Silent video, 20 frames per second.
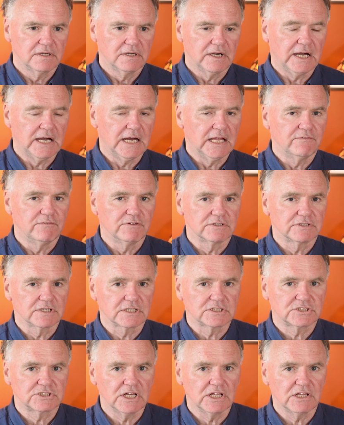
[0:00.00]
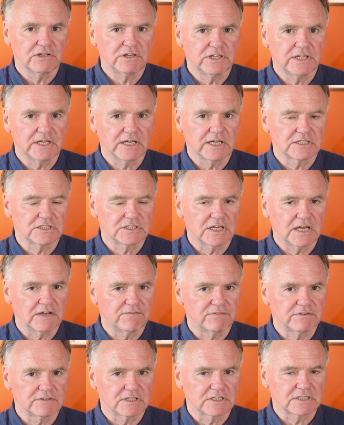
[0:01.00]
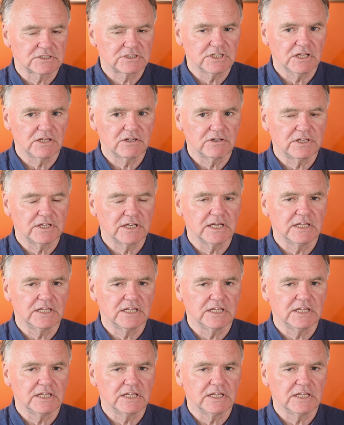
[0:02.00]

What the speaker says: And if it's accelerating,